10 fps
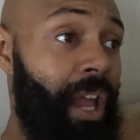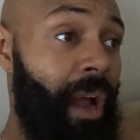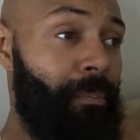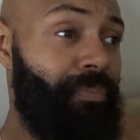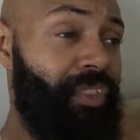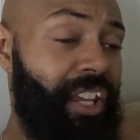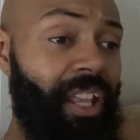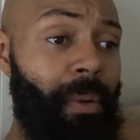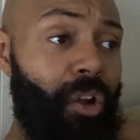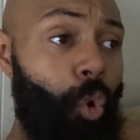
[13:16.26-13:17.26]
I'm thinking
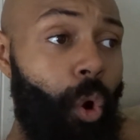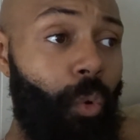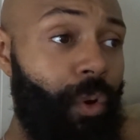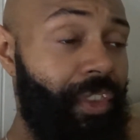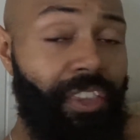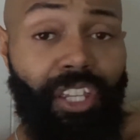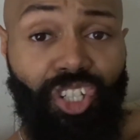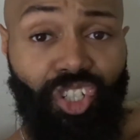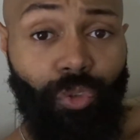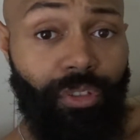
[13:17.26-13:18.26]
about going with
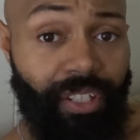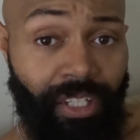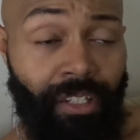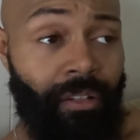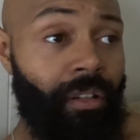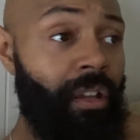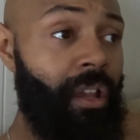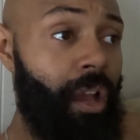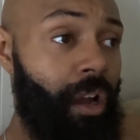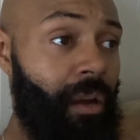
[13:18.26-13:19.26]
Initial D
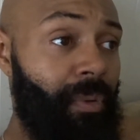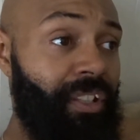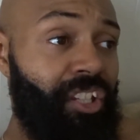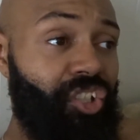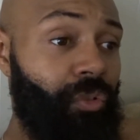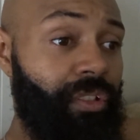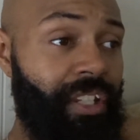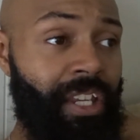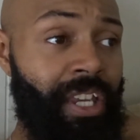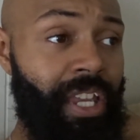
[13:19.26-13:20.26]
um, Initial
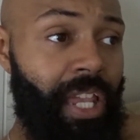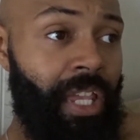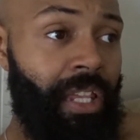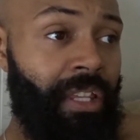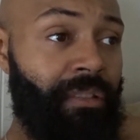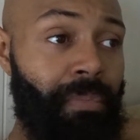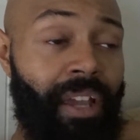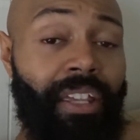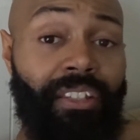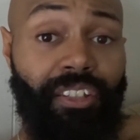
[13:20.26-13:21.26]
D is
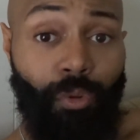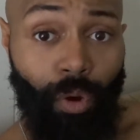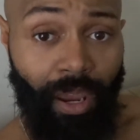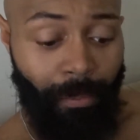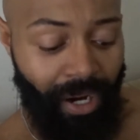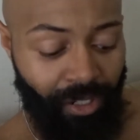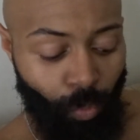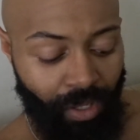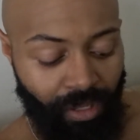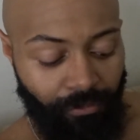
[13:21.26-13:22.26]
my Instagram, by the
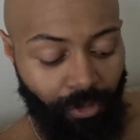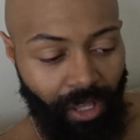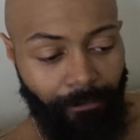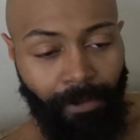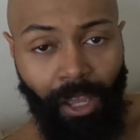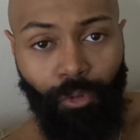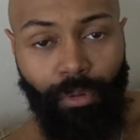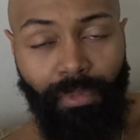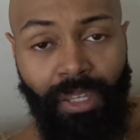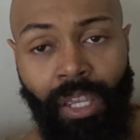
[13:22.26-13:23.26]
way, if you're not
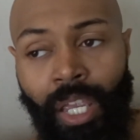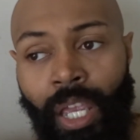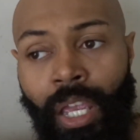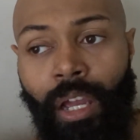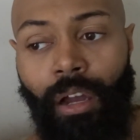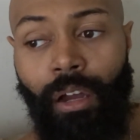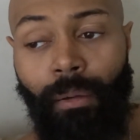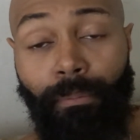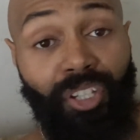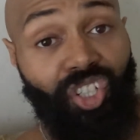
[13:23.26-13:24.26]
following me.
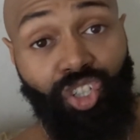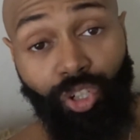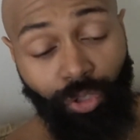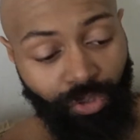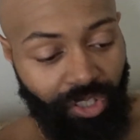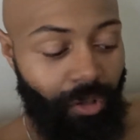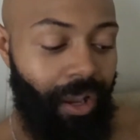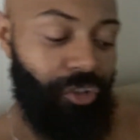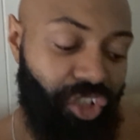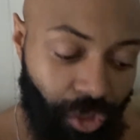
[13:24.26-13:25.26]
Um, be sure to do so.
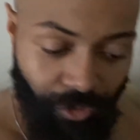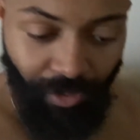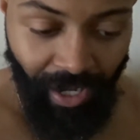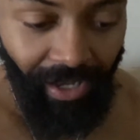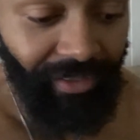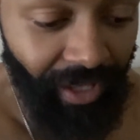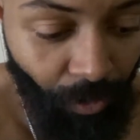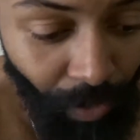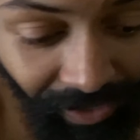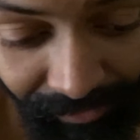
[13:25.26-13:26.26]
I'll show you guys that
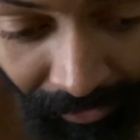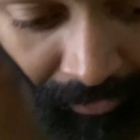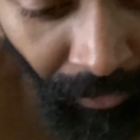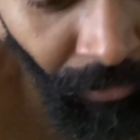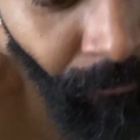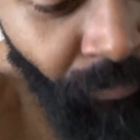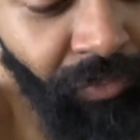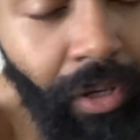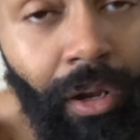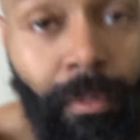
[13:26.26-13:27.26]
right now.
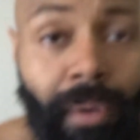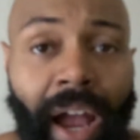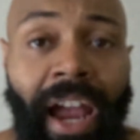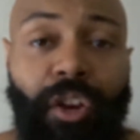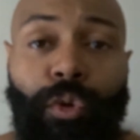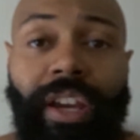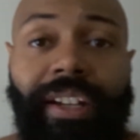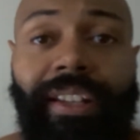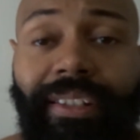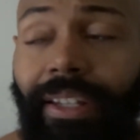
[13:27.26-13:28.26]
Um, I
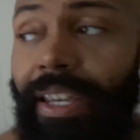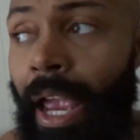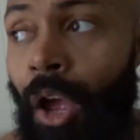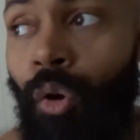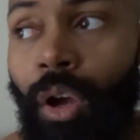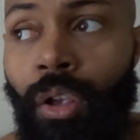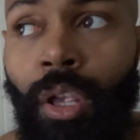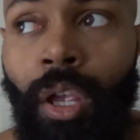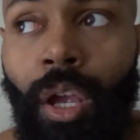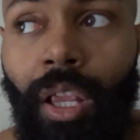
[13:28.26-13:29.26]
created this account
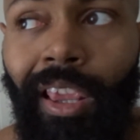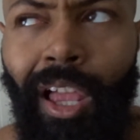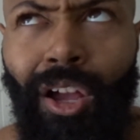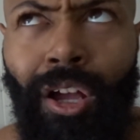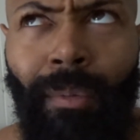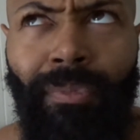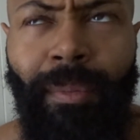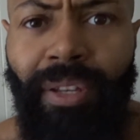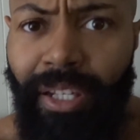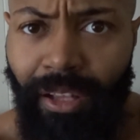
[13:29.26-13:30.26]
um, the
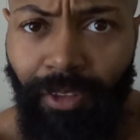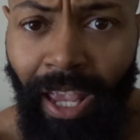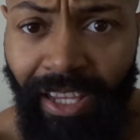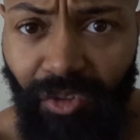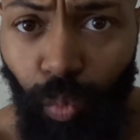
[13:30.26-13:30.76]
beginning of last